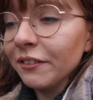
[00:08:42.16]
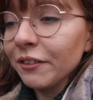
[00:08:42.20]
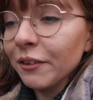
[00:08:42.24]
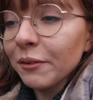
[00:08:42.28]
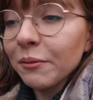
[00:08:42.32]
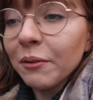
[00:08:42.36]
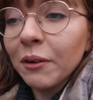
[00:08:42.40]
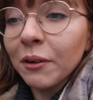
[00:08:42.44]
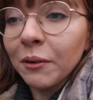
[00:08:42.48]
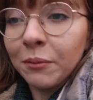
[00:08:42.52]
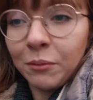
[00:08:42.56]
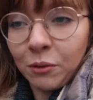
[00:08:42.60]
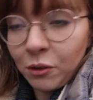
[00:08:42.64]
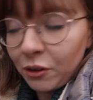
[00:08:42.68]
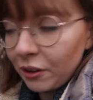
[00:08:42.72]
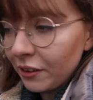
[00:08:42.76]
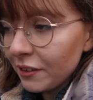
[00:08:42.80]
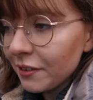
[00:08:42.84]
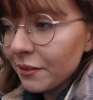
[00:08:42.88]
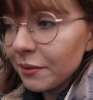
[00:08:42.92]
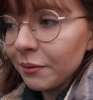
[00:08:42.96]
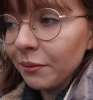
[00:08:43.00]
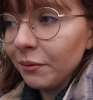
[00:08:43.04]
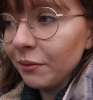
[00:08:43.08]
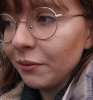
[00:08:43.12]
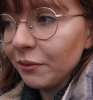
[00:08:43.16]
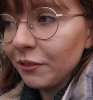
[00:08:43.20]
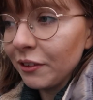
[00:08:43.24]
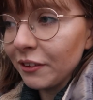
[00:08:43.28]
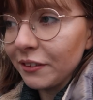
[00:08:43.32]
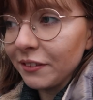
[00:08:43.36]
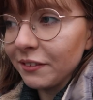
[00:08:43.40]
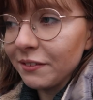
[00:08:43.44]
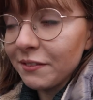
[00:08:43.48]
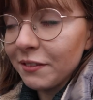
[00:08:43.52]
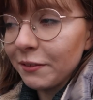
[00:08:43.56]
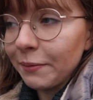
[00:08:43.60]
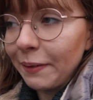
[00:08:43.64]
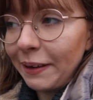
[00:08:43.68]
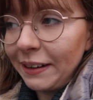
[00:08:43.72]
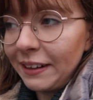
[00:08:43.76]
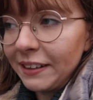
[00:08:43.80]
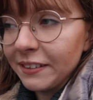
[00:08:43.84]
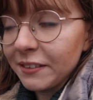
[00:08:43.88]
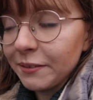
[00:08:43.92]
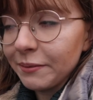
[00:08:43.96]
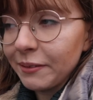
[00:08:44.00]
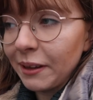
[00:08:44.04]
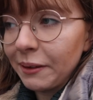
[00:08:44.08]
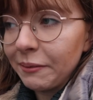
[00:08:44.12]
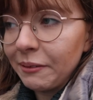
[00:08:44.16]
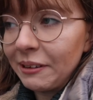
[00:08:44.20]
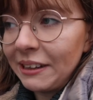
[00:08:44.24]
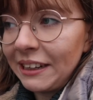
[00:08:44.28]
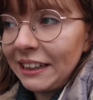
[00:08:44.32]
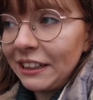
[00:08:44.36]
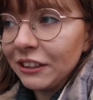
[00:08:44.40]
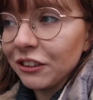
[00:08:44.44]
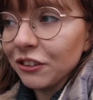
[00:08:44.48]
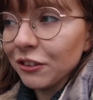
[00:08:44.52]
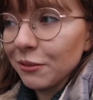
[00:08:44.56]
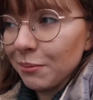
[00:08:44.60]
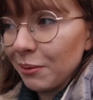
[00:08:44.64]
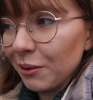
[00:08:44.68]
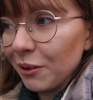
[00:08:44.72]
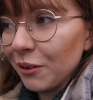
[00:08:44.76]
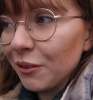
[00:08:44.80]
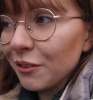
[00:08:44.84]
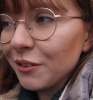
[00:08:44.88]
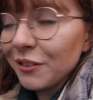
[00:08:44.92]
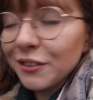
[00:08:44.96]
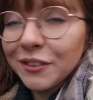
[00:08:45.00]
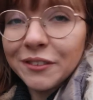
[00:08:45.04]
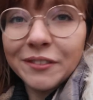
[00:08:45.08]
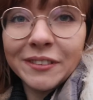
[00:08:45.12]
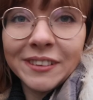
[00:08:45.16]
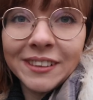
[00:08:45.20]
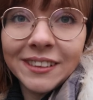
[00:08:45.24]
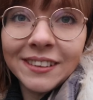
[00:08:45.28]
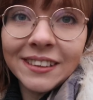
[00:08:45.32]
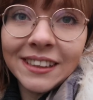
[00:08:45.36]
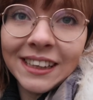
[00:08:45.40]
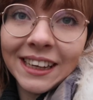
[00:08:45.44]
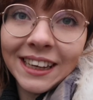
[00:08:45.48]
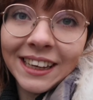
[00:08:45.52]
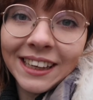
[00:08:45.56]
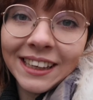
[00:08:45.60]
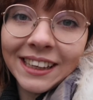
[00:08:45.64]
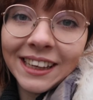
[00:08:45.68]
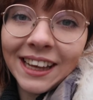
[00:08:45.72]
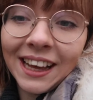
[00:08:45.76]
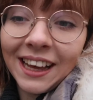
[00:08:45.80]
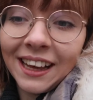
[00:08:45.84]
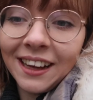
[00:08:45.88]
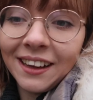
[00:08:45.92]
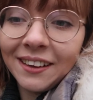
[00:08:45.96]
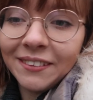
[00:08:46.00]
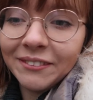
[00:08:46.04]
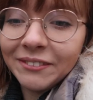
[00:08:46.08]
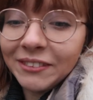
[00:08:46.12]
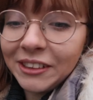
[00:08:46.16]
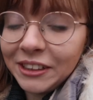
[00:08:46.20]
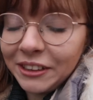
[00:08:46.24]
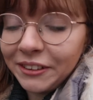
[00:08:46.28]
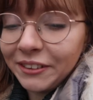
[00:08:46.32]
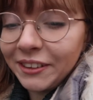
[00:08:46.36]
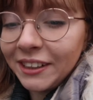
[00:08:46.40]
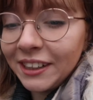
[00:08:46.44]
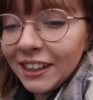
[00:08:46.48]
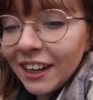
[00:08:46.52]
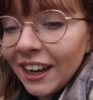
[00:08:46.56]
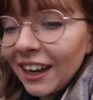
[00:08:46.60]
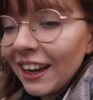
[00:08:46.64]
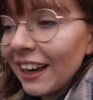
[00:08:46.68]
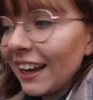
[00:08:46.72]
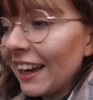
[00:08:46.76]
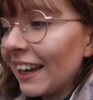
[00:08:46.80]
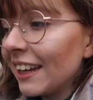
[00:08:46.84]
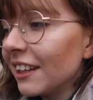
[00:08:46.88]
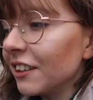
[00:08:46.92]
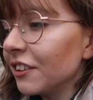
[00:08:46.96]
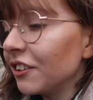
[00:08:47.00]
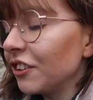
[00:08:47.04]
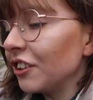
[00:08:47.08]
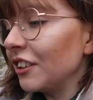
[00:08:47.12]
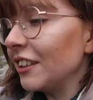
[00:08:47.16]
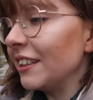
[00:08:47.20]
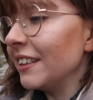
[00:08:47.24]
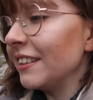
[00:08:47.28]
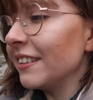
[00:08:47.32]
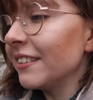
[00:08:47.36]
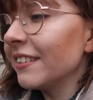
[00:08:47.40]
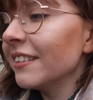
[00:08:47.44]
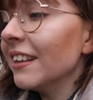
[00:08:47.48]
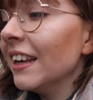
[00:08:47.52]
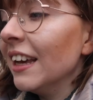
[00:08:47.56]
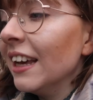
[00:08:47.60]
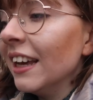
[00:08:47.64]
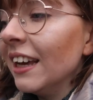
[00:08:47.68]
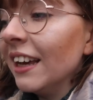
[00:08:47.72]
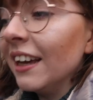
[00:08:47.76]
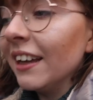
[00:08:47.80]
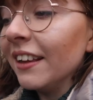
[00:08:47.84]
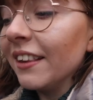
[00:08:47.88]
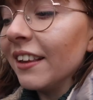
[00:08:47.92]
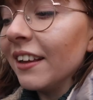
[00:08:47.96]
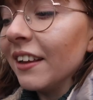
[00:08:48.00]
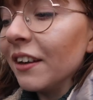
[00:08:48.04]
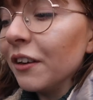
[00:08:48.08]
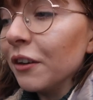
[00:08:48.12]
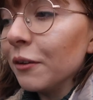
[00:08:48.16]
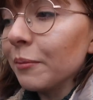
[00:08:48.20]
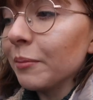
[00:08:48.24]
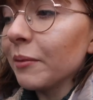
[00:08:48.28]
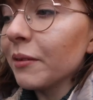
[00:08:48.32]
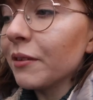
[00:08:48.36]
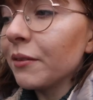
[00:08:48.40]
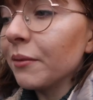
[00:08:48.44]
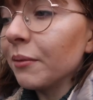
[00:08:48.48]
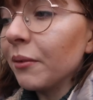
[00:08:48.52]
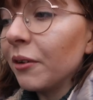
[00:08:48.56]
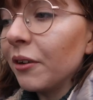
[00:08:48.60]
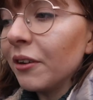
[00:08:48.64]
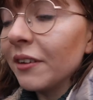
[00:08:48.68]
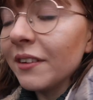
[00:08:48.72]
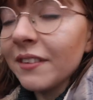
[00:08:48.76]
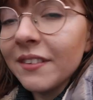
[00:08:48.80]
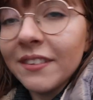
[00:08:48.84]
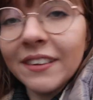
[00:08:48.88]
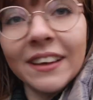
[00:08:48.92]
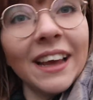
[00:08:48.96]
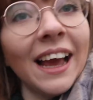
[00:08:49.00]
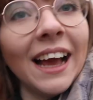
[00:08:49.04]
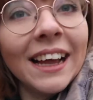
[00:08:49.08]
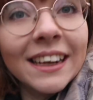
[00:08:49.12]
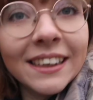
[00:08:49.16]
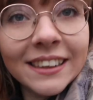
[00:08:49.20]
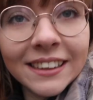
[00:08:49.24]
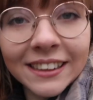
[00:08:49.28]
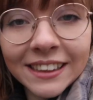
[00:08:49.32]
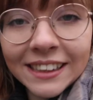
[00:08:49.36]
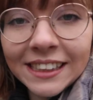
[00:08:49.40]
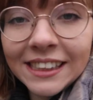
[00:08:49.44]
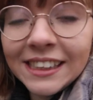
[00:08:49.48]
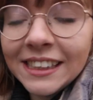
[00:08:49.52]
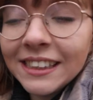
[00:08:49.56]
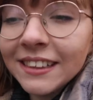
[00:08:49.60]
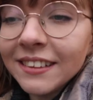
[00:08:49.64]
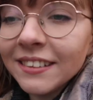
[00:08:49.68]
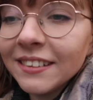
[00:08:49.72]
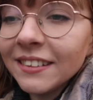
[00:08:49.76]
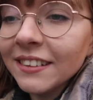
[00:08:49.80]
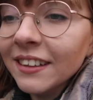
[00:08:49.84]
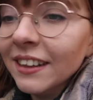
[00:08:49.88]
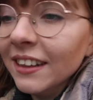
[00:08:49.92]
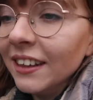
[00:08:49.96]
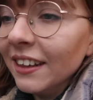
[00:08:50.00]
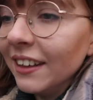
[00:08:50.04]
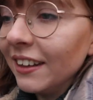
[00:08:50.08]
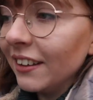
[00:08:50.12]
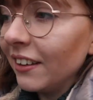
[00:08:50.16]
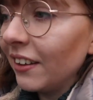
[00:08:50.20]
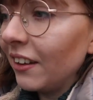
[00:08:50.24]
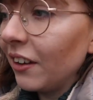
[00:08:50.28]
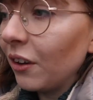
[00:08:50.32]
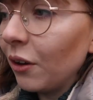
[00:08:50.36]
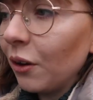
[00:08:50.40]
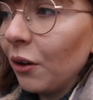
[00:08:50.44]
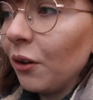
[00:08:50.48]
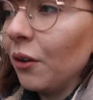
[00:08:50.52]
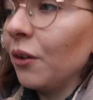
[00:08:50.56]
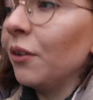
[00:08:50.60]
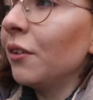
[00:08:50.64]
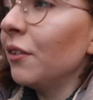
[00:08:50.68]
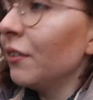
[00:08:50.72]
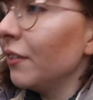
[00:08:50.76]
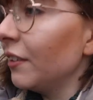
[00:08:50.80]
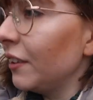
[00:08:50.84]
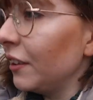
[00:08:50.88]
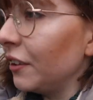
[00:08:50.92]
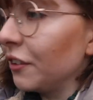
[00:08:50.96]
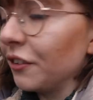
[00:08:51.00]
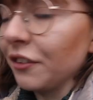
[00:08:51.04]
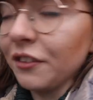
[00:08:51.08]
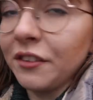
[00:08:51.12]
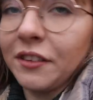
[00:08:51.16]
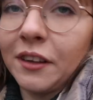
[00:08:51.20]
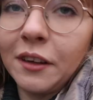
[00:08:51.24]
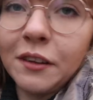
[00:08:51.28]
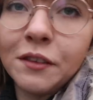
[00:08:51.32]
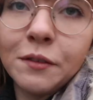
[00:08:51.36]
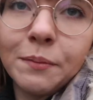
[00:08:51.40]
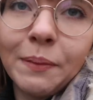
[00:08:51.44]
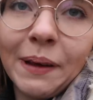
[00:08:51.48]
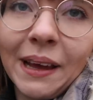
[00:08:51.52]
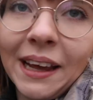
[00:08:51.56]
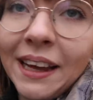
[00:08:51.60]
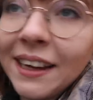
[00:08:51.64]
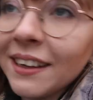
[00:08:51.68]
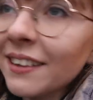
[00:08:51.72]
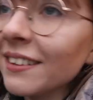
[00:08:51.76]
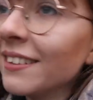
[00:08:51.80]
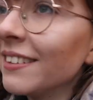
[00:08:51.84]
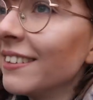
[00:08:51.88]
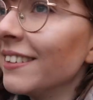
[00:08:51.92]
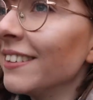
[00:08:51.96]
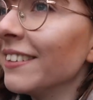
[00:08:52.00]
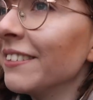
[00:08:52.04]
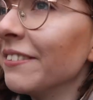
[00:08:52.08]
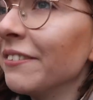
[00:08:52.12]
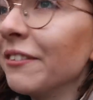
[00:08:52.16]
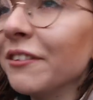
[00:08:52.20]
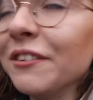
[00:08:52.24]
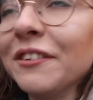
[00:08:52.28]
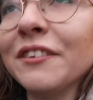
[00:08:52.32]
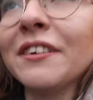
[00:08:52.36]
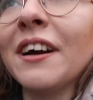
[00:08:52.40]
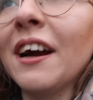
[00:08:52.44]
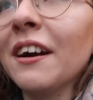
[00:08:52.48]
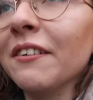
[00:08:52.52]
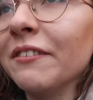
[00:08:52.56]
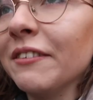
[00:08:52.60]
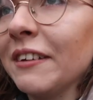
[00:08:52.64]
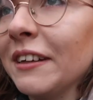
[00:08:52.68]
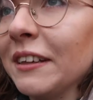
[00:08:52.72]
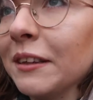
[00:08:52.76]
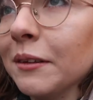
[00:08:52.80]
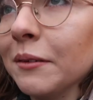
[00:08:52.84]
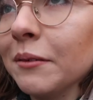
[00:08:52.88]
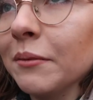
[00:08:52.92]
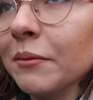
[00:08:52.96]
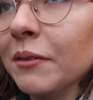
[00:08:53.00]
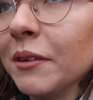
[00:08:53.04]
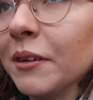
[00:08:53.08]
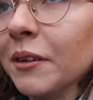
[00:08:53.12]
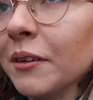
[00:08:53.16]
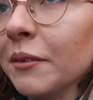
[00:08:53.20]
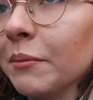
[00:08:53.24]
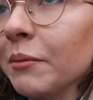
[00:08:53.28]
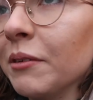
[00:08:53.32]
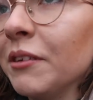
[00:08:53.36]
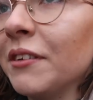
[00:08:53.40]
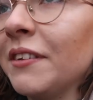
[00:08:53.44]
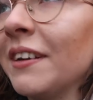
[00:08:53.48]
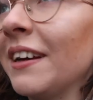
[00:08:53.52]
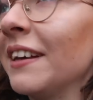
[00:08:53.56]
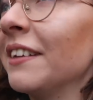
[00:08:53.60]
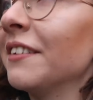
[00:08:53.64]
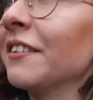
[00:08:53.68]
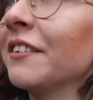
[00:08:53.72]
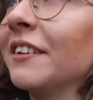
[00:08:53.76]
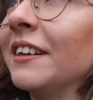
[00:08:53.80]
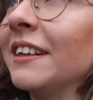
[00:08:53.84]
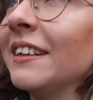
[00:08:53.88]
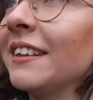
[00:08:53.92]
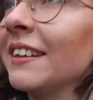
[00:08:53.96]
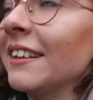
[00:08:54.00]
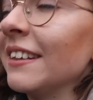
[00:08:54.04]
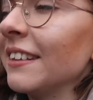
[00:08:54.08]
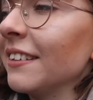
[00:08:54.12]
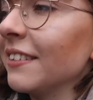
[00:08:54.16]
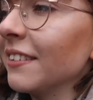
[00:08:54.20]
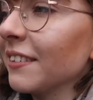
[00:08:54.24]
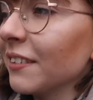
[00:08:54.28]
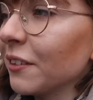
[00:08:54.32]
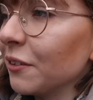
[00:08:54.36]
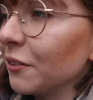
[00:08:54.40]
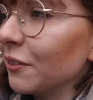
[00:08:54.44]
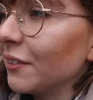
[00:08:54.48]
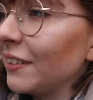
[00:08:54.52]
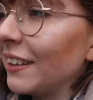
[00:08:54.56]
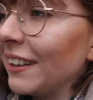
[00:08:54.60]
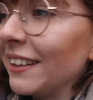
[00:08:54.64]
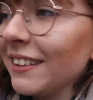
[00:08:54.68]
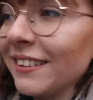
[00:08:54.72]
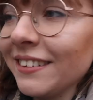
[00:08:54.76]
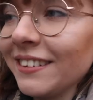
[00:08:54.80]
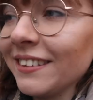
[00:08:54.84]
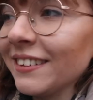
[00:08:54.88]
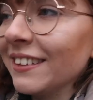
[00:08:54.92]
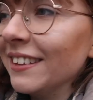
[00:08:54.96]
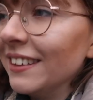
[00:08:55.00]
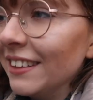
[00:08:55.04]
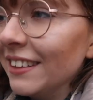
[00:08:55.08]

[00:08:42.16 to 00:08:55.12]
for what it was, just spending some time in nature, but also for seeing you know, the nuthatches, the Hooper swans, the Canada geese, all the usual suspects, photographing the blue tits, great tits, cool tits.